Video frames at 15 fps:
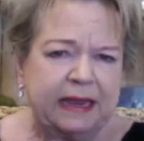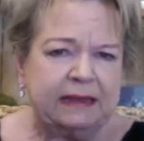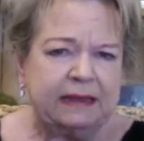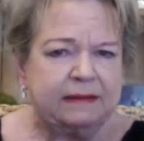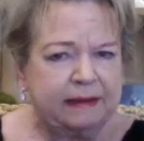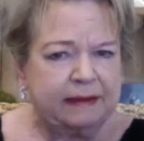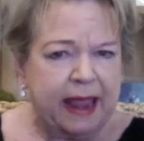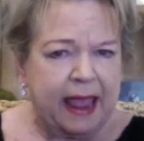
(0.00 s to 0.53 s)

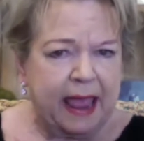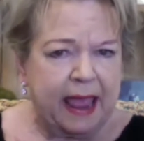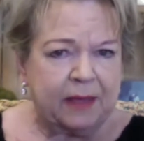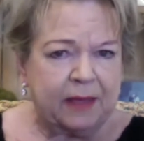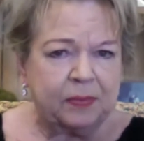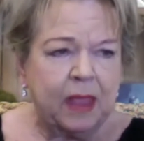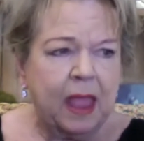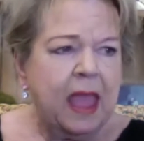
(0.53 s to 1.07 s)
today.
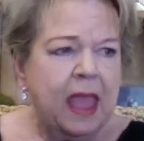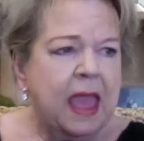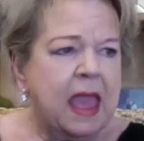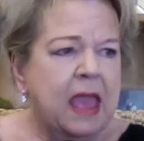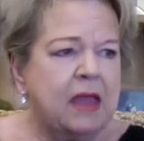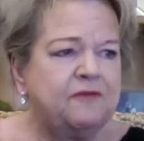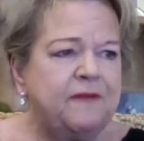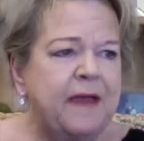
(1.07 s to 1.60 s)
In
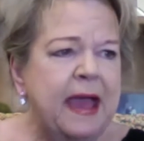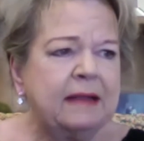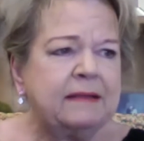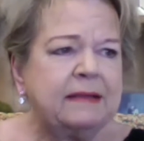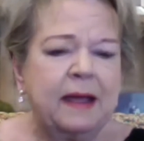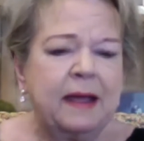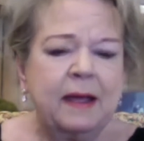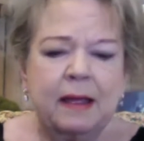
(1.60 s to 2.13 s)
fact,
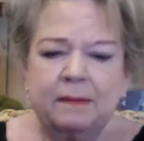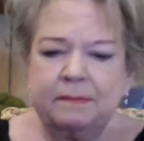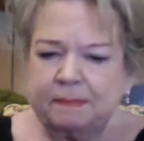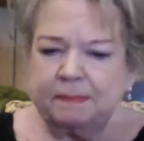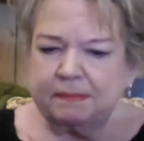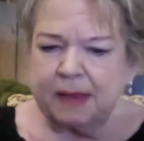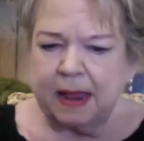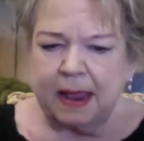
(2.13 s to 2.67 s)
I
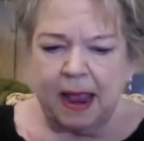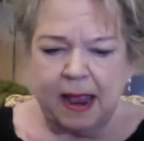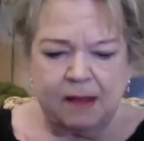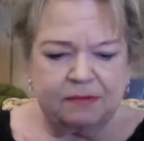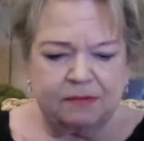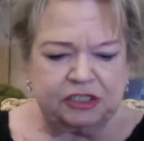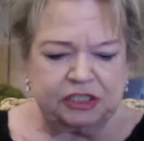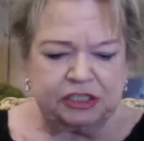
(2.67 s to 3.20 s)
was
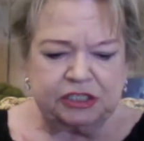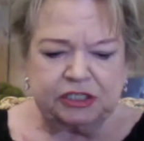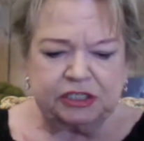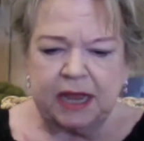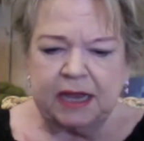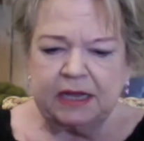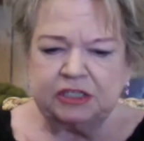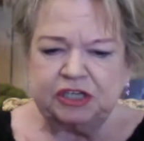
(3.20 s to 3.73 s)
just
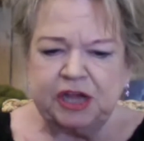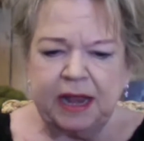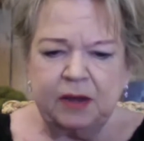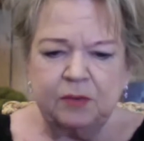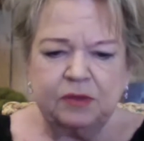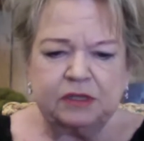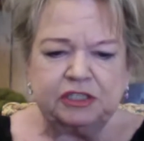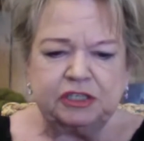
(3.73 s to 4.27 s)
chatting with
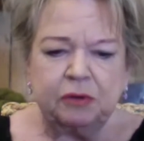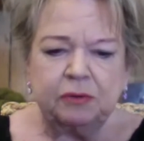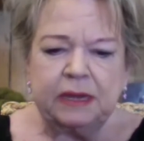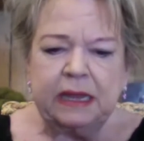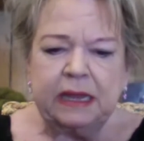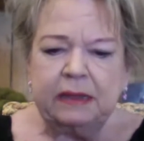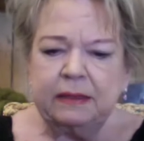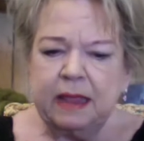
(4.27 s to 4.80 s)

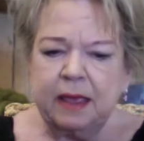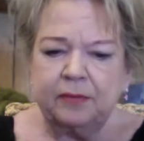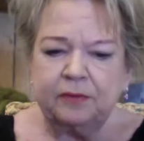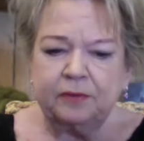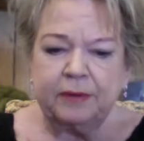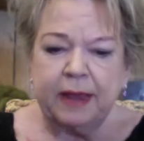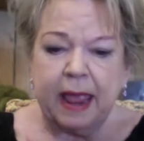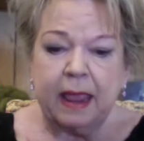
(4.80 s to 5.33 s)
Jolene the other
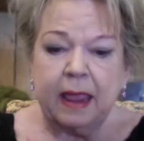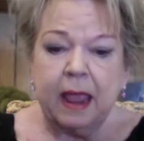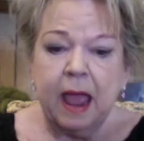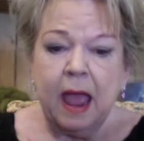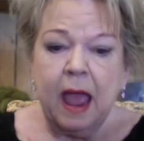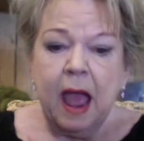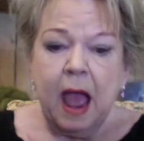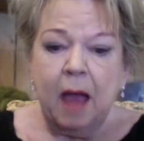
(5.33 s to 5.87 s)
day
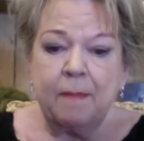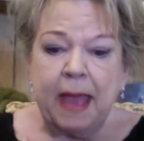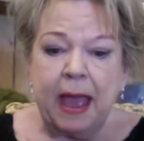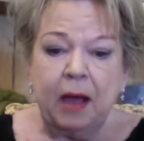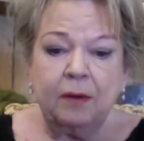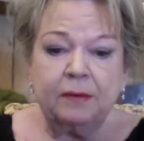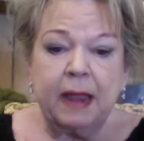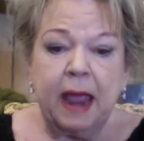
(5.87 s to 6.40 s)

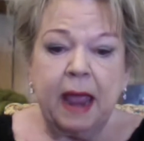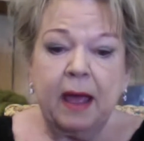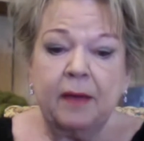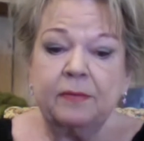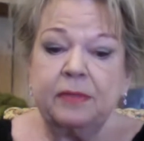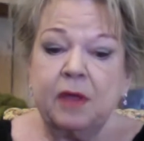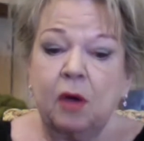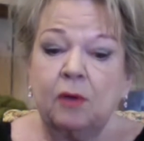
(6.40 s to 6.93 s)
about the
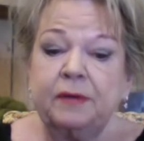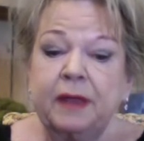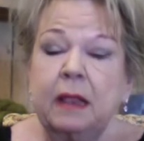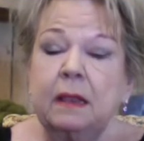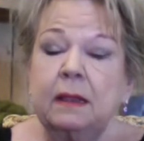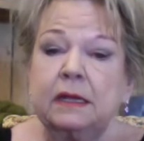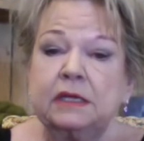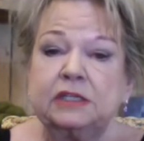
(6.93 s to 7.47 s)
hotel
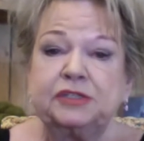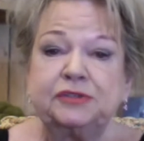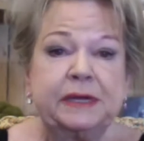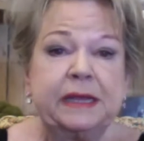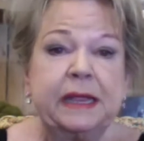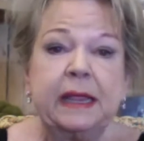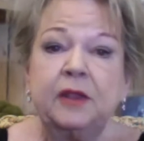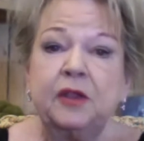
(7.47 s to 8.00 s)
industry
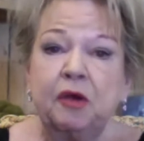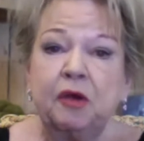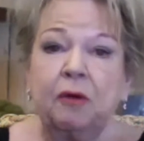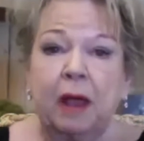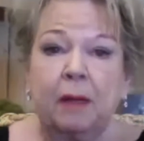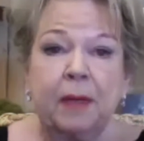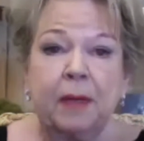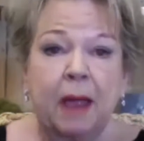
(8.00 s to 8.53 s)
in Europe.
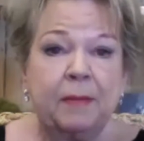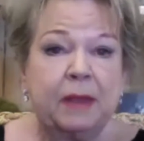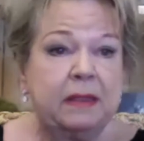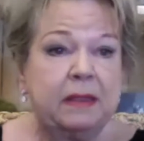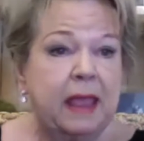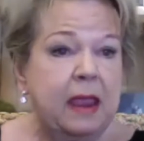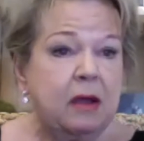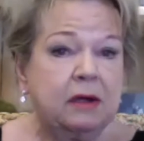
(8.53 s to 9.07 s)
I mean, they
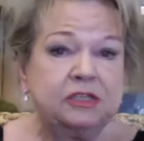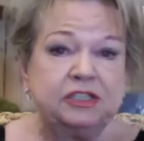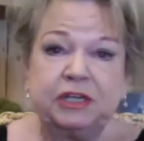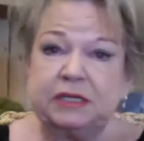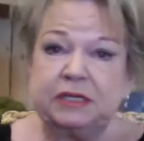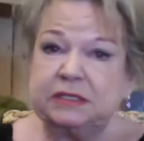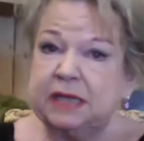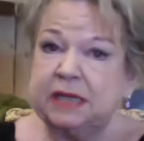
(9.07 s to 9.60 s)
are
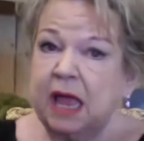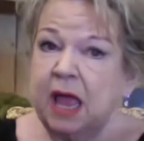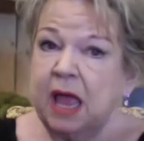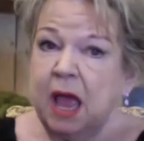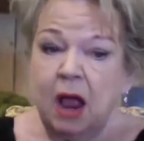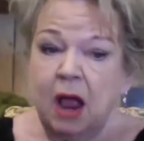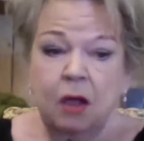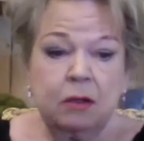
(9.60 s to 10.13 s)
just,
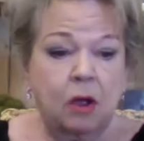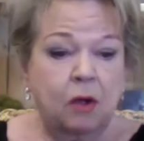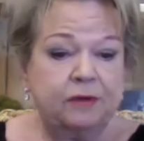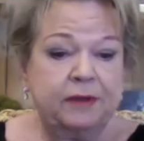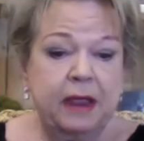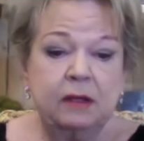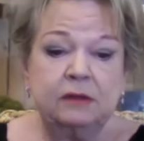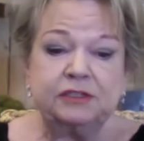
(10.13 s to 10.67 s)

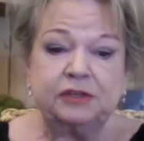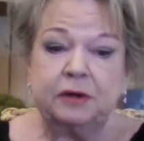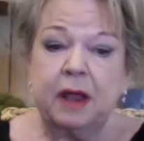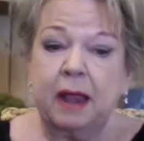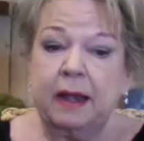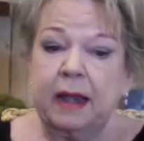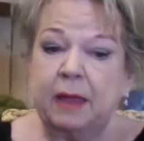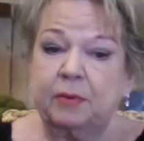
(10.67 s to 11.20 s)
hotels are not
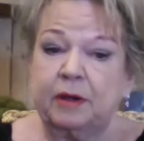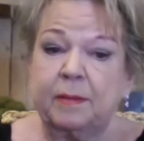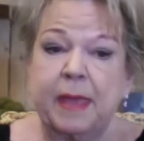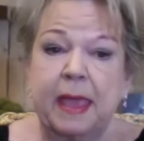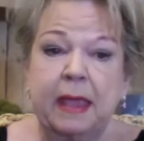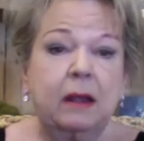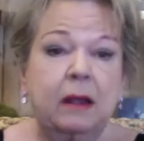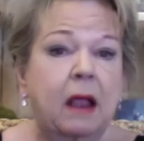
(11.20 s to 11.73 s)
able to make it.
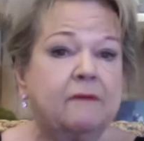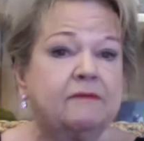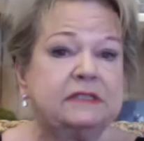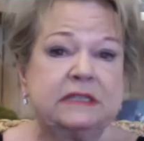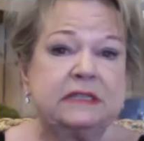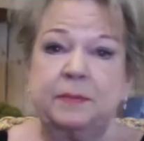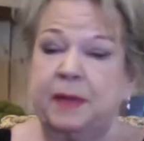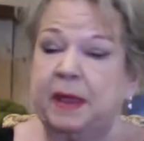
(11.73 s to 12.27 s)
Obviously,
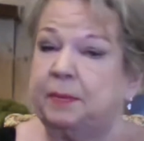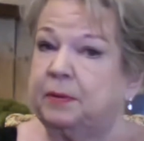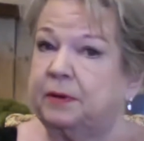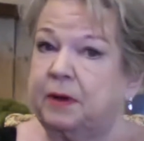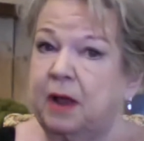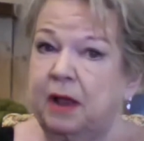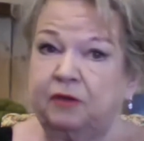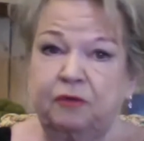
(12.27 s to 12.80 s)
people are
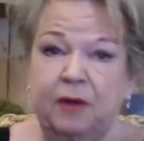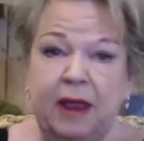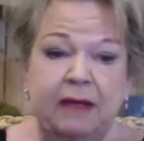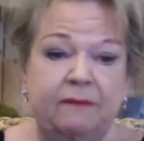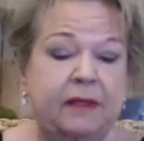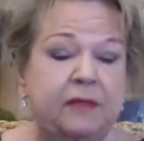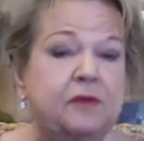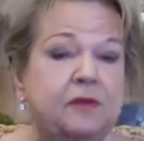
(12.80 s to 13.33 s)
not traveling.
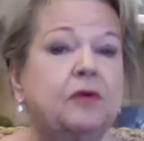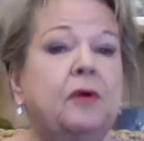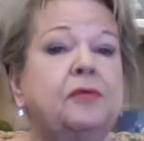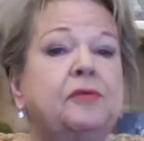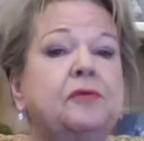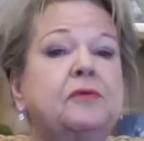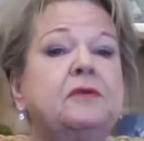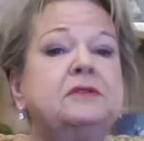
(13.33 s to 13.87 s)
They're going through
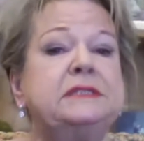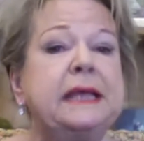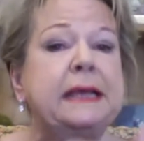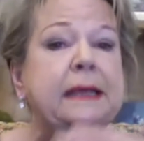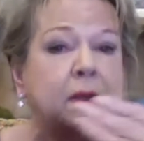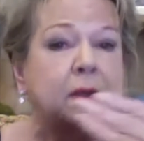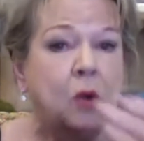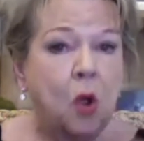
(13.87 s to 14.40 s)
their second
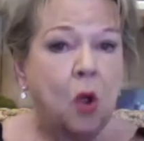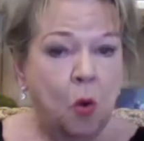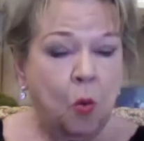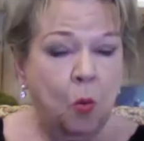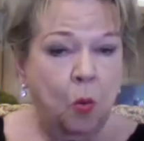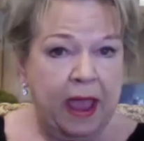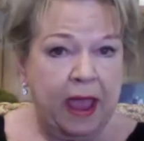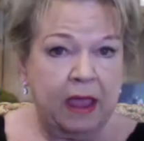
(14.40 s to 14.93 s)

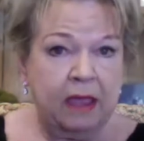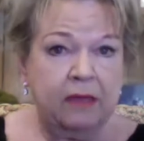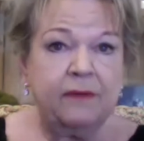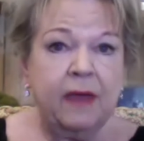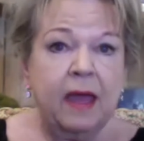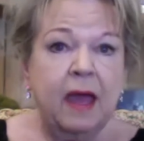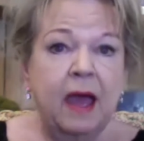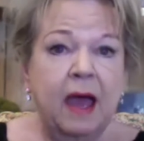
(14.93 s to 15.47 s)
wave
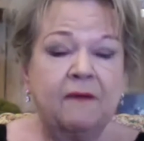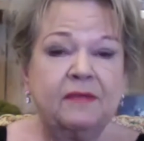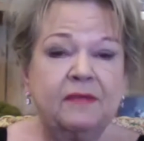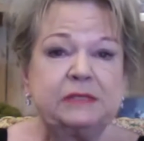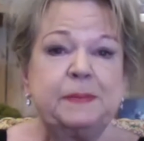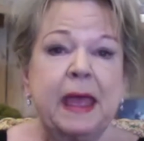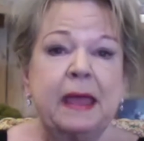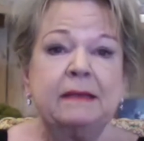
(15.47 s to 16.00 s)
of this
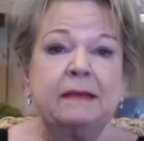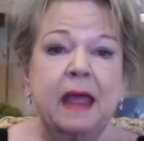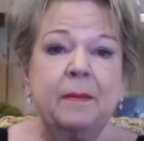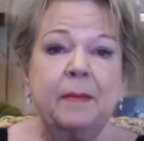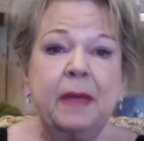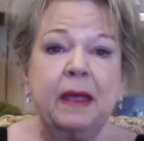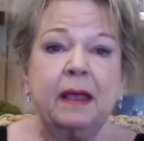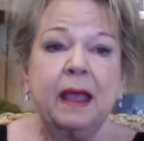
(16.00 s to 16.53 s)

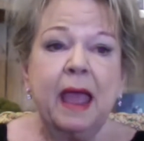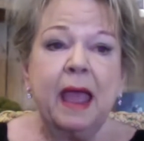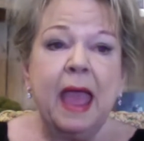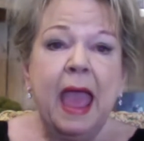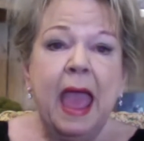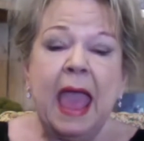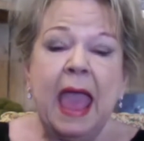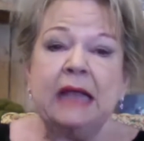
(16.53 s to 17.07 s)
pandemic.
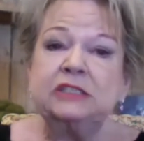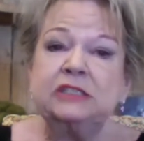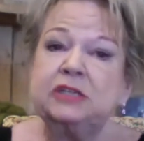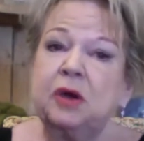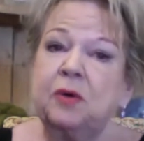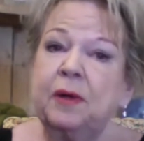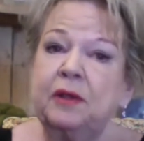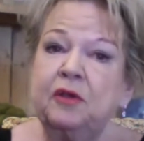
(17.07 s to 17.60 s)
And so
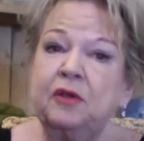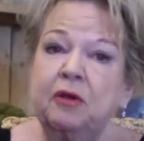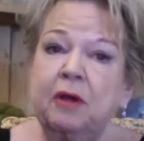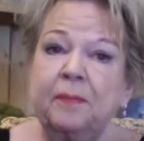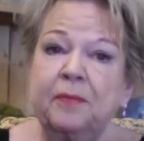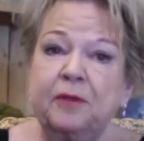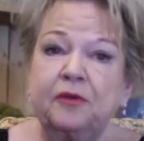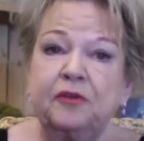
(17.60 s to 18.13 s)
in Europe,
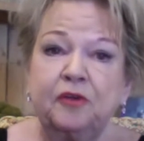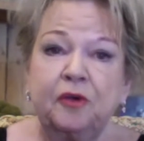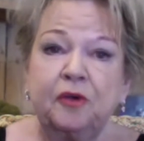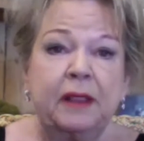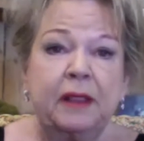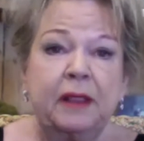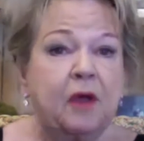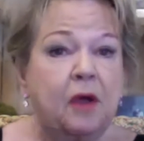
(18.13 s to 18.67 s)
they're turning
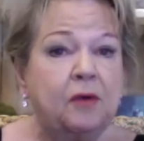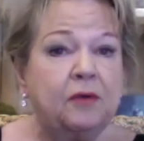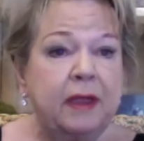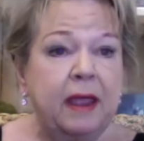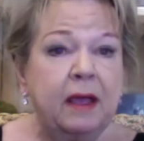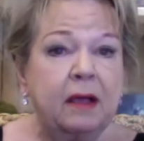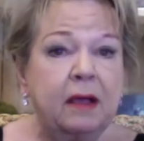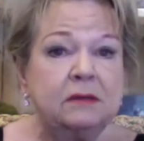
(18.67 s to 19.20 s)
the
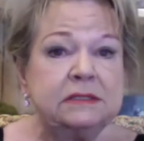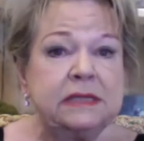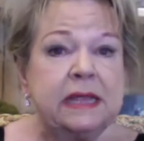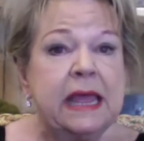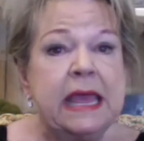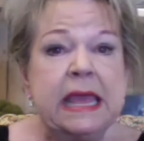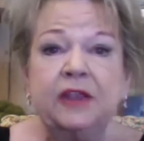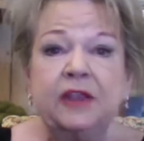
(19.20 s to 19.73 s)
hotels
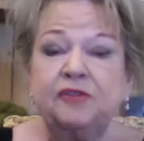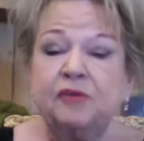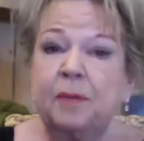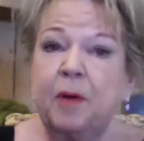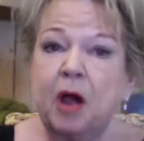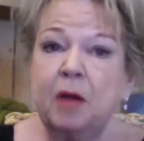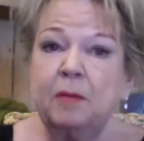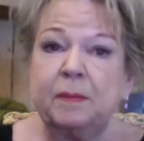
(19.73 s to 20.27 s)
into
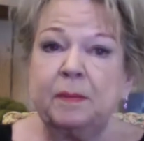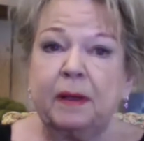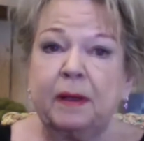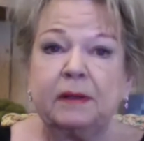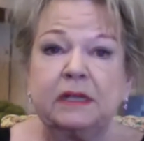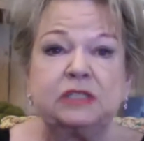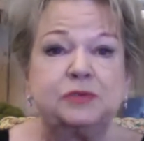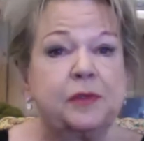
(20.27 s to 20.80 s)
apartment
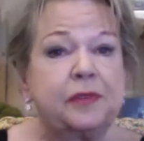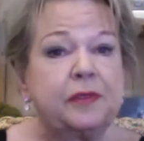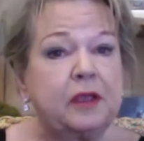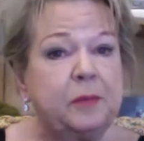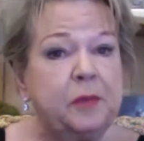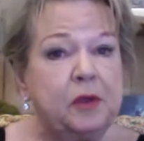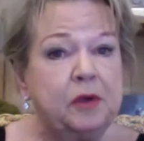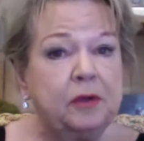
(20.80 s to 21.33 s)
buildings with a
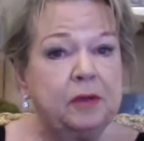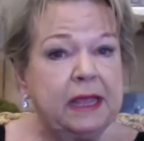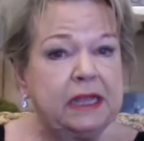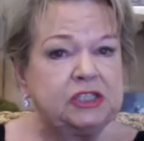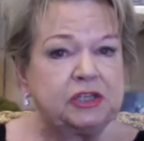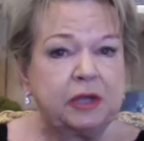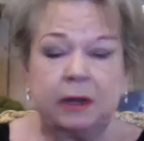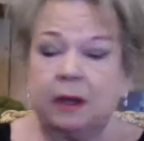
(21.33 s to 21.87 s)
communal kitchen.